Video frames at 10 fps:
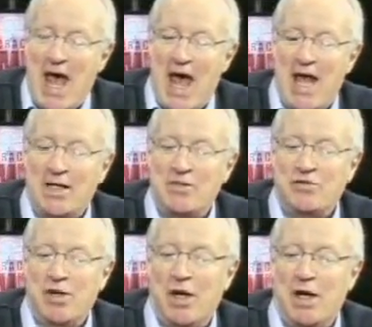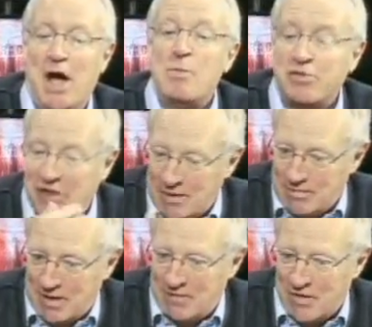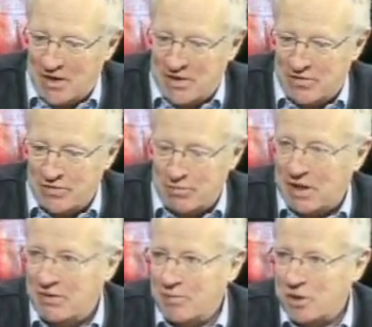And I was then invited to meet him.